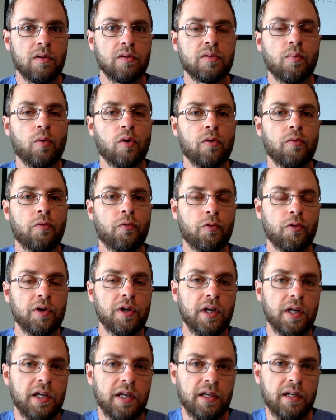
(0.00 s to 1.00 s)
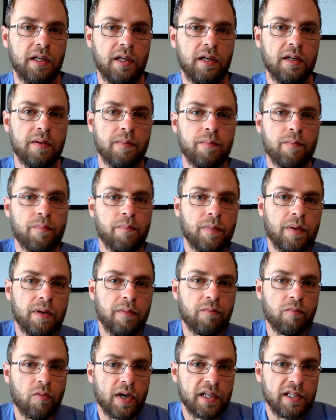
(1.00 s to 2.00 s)
it's more free and
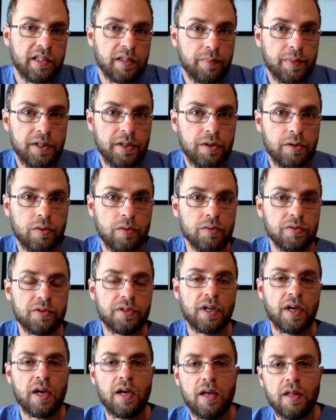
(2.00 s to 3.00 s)
ready to be used.